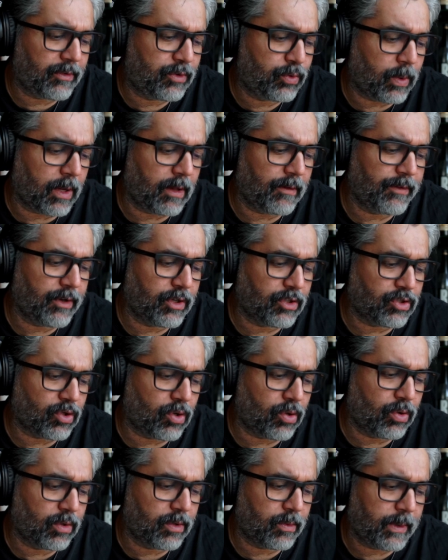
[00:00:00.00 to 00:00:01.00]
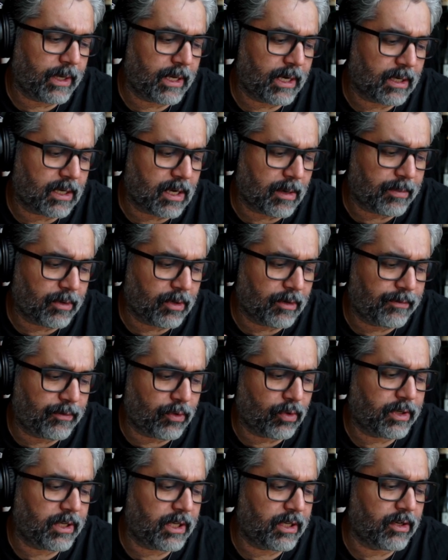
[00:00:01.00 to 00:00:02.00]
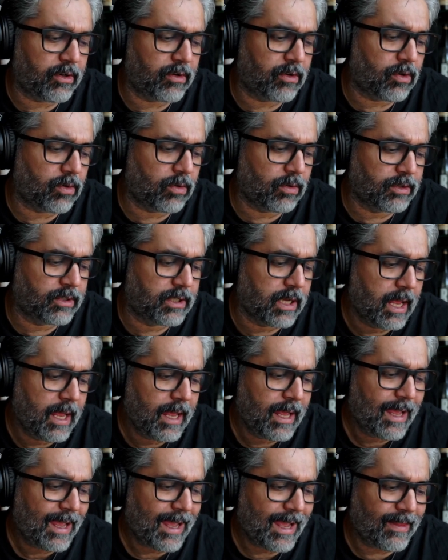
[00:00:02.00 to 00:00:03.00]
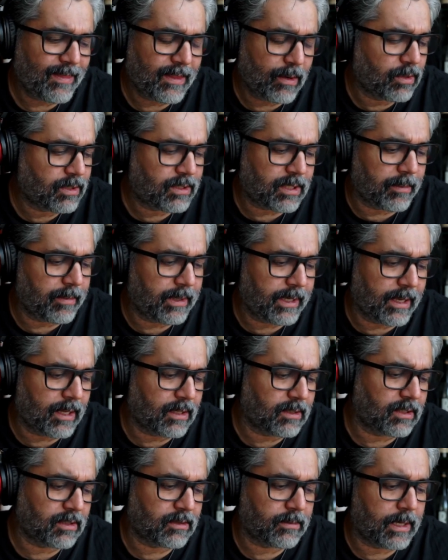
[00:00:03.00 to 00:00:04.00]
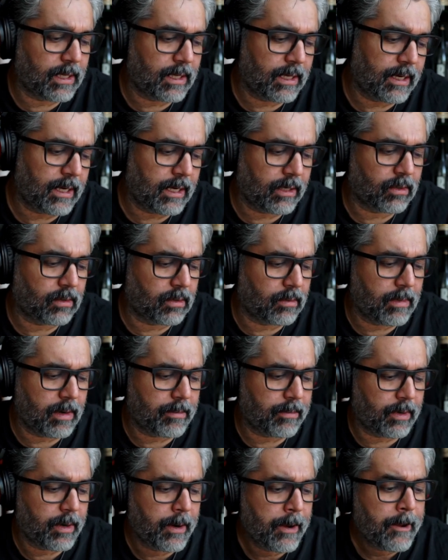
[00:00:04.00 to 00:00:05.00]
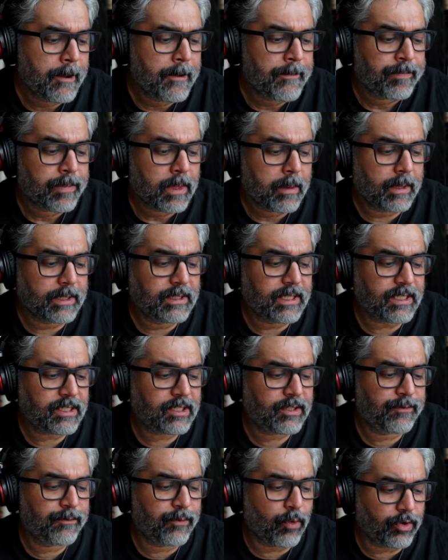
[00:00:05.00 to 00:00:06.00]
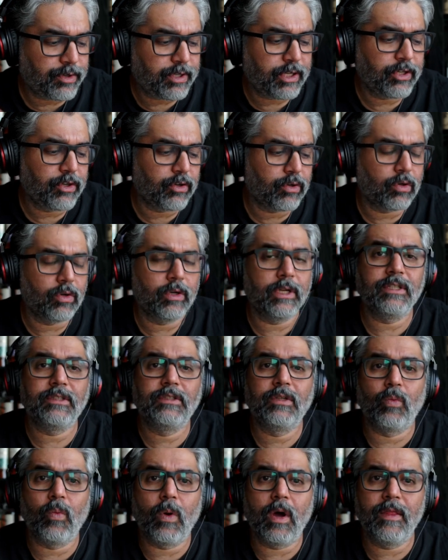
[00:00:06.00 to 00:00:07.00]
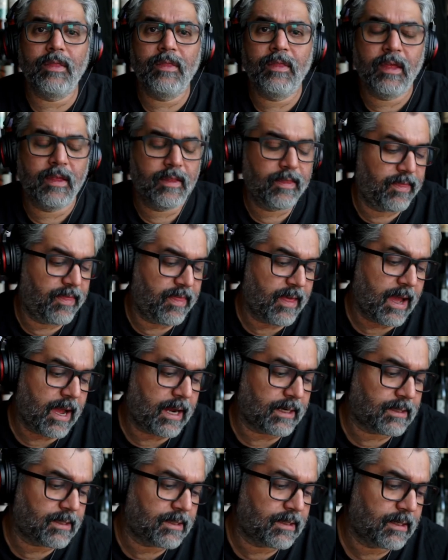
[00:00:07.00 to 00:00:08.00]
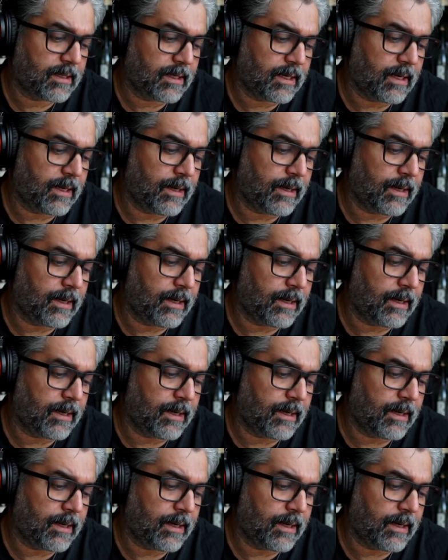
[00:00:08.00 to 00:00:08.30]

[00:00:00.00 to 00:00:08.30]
of 12-year-old, we had a couple of 14-year-olds, and there was something else as well, and I don't remember. But this 14-year-old is the one that